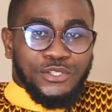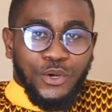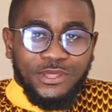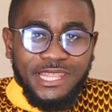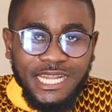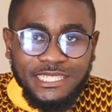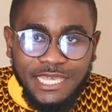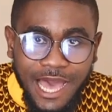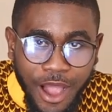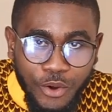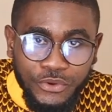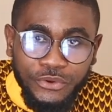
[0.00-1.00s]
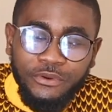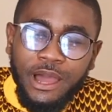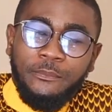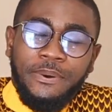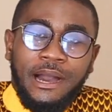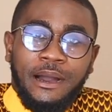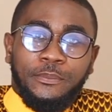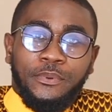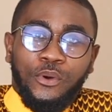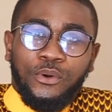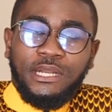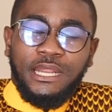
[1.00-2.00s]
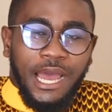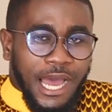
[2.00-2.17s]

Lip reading: so that's how we wrap up on